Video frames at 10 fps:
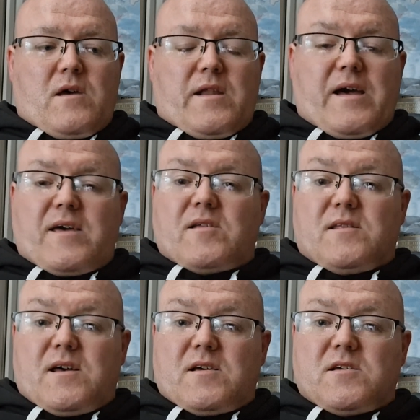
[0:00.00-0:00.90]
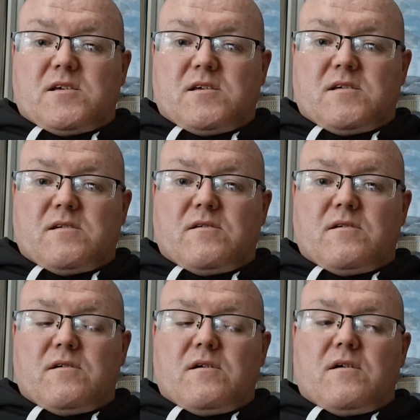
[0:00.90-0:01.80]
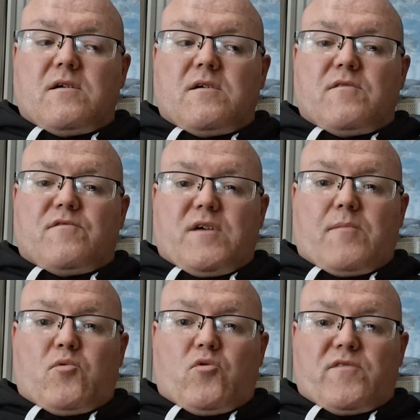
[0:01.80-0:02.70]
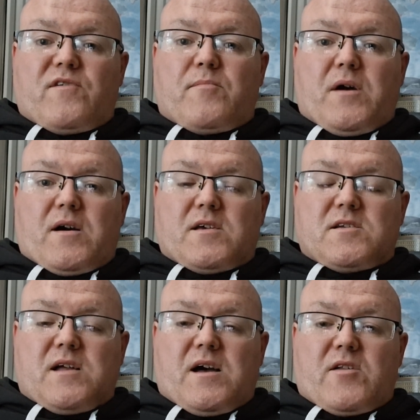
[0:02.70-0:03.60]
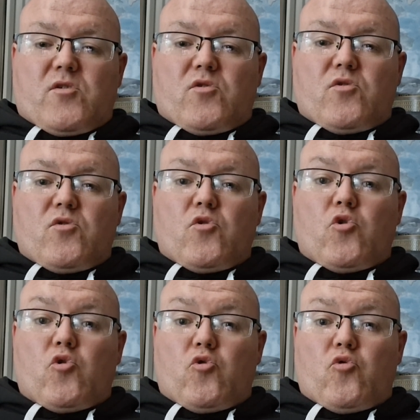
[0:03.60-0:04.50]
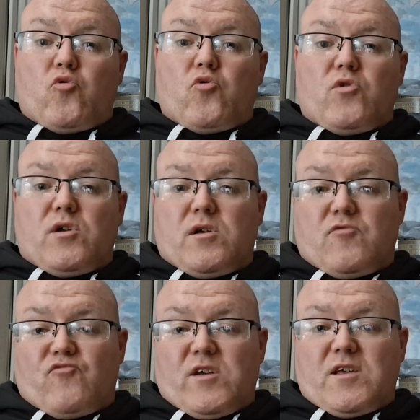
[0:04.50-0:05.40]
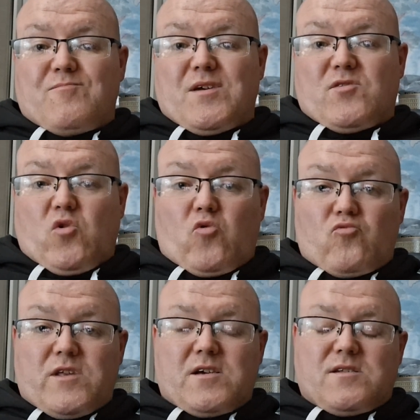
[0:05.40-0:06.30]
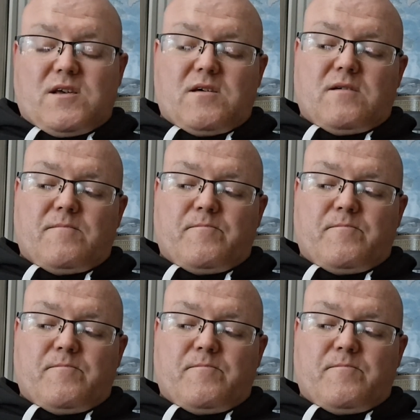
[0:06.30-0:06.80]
And I heard this for a boy from Pakistan who Raheem had told this to.